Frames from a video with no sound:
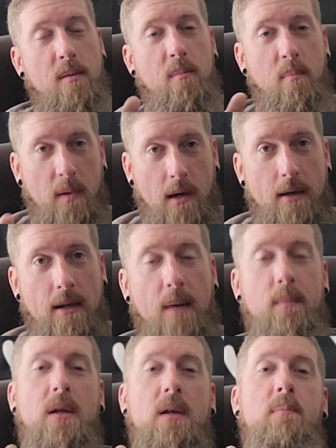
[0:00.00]
but
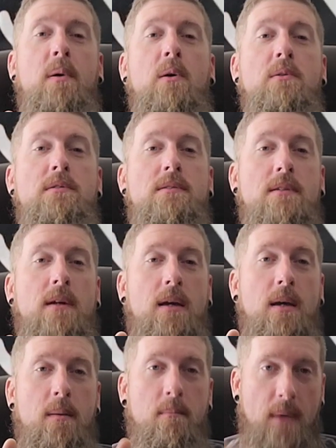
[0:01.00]
I'm gonna post
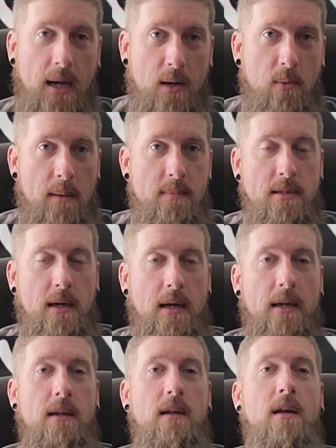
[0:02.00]
my
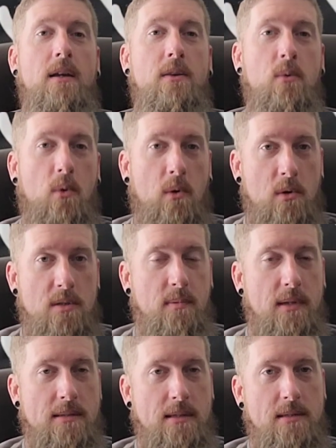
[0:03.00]
website, the Warhorse
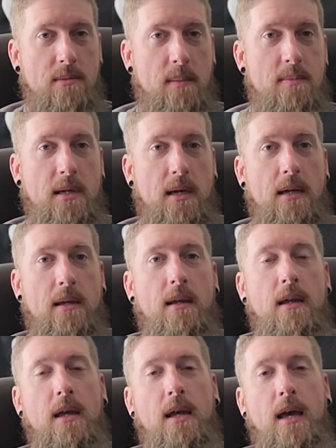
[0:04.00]
Ballistics website,
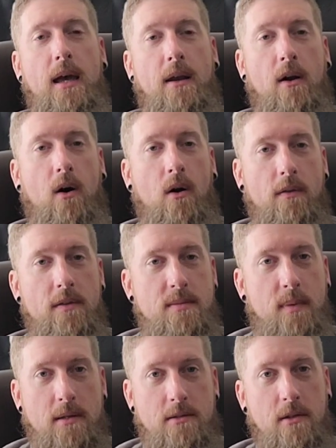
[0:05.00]
and all the
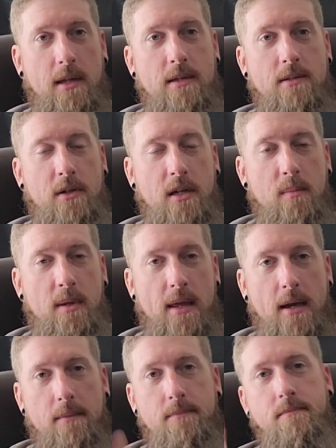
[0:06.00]
sponsor links are gonna be
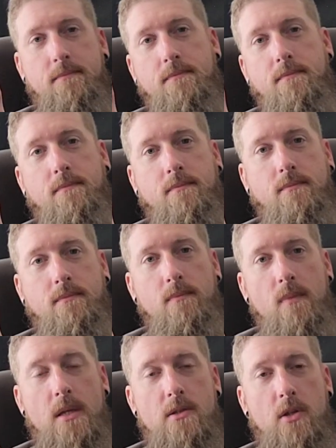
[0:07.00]
there.
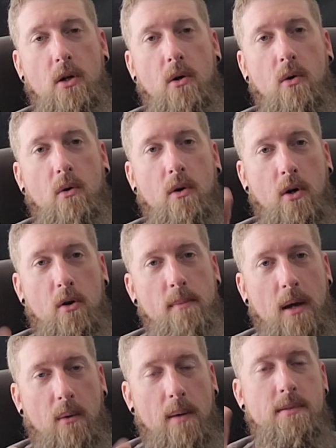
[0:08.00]
So go to my
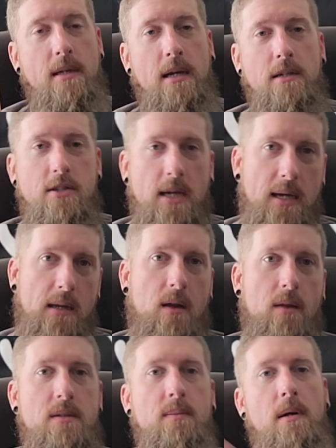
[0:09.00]
website, check out
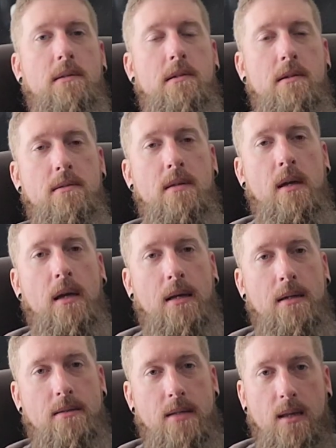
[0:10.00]
all the sponsors,
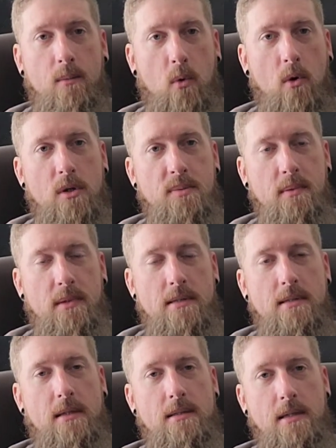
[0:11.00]
tell them Warhorse
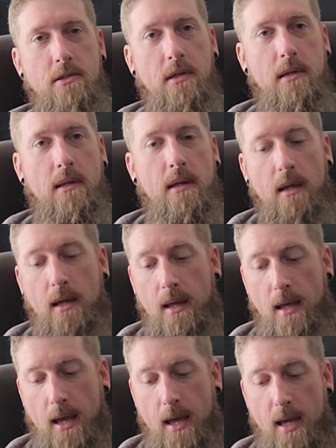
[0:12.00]
Ballistics sent you,
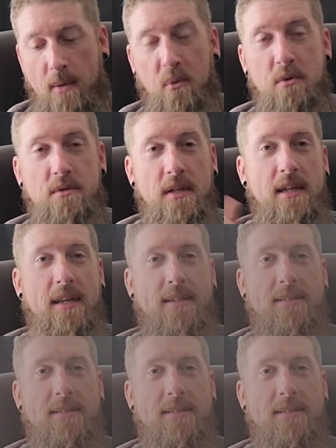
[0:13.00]
and we'll see you next